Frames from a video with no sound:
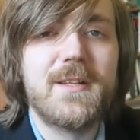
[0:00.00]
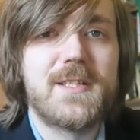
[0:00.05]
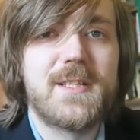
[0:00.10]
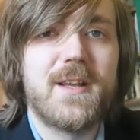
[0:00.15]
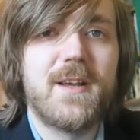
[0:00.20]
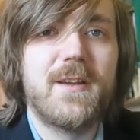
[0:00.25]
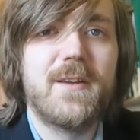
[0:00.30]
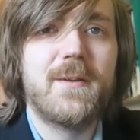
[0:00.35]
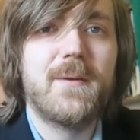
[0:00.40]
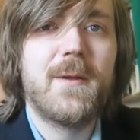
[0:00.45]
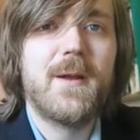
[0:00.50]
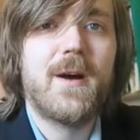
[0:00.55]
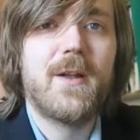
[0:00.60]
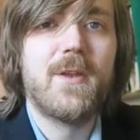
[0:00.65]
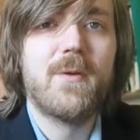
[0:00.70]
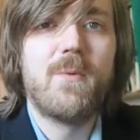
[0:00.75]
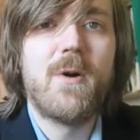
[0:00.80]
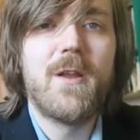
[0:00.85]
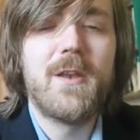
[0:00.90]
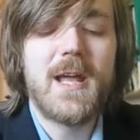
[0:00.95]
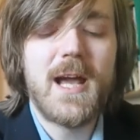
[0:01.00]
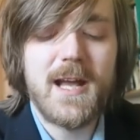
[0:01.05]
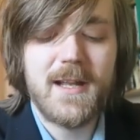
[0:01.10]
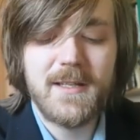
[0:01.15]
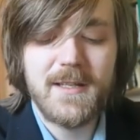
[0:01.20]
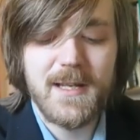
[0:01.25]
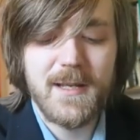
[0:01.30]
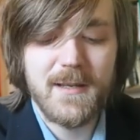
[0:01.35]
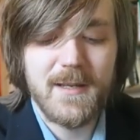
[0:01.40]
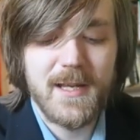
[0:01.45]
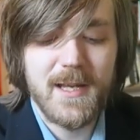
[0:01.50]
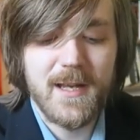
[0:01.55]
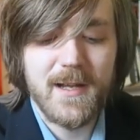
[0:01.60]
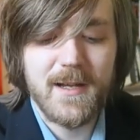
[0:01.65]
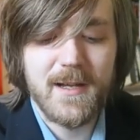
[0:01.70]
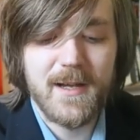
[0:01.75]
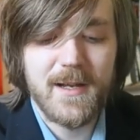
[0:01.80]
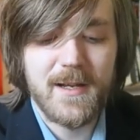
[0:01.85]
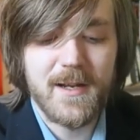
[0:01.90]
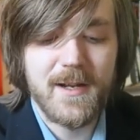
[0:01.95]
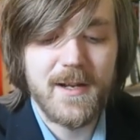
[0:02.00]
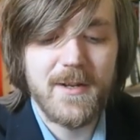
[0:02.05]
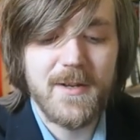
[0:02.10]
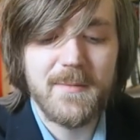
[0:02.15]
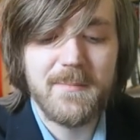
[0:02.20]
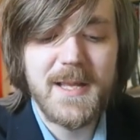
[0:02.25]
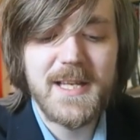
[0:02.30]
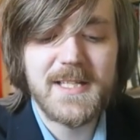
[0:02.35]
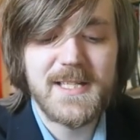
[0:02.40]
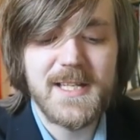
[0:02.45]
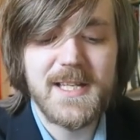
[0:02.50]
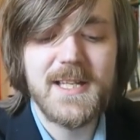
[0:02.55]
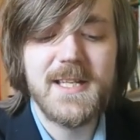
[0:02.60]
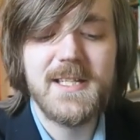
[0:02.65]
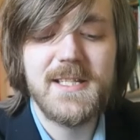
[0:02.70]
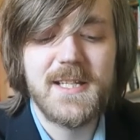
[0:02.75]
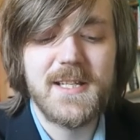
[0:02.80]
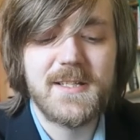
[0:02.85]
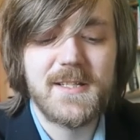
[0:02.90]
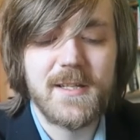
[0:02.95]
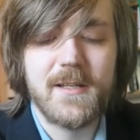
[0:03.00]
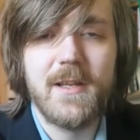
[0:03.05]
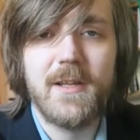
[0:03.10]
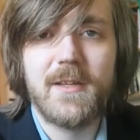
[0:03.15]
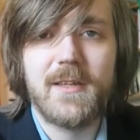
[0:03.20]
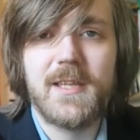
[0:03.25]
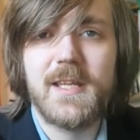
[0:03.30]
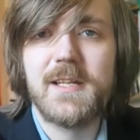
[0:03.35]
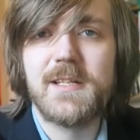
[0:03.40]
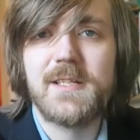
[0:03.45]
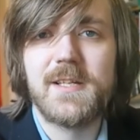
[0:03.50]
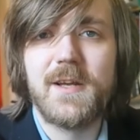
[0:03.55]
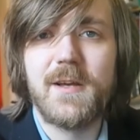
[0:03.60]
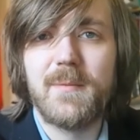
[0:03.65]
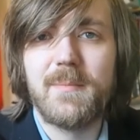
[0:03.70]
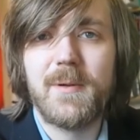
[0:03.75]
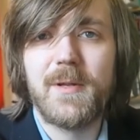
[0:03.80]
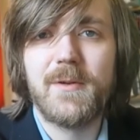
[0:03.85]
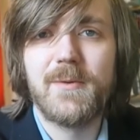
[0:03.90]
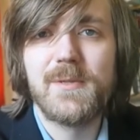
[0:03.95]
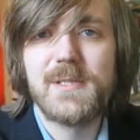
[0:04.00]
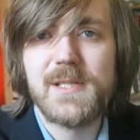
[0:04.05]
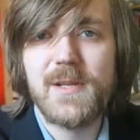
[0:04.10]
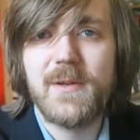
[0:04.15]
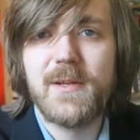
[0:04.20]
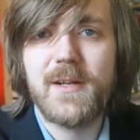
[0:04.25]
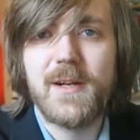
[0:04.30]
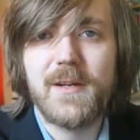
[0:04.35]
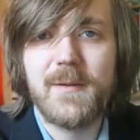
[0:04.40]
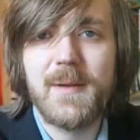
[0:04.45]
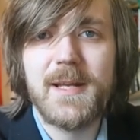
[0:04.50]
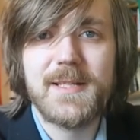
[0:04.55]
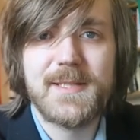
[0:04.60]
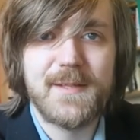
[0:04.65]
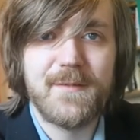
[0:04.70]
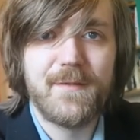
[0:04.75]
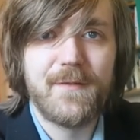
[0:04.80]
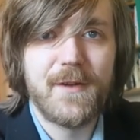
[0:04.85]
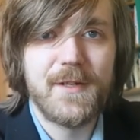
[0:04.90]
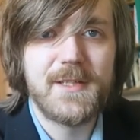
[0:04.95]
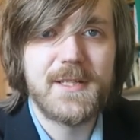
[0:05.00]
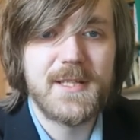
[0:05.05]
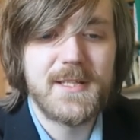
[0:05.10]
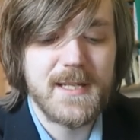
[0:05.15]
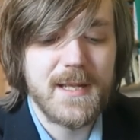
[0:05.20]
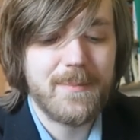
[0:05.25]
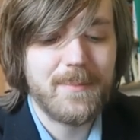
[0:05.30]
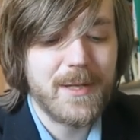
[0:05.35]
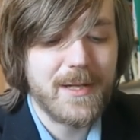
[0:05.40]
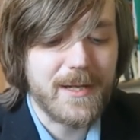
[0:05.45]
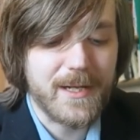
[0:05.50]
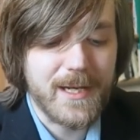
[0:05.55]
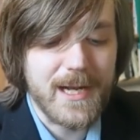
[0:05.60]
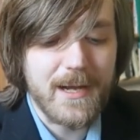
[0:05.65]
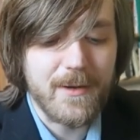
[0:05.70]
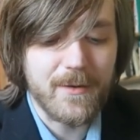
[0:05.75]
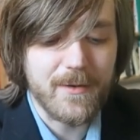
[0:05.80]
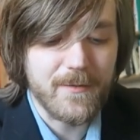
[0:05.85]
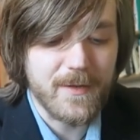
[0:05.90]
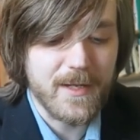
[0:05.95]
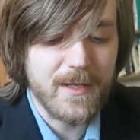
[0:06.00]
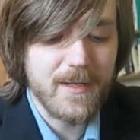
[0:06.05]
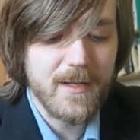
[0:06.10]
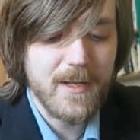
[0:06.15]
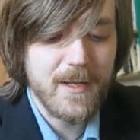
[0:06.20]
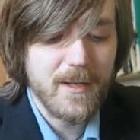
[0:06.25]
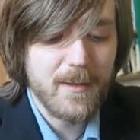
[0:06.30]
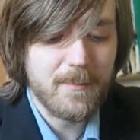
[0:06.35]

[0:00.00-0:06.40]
so on the one hand it I don't know, it makes it easier to look things up and also it kind of makes it fun to dip in and out of it.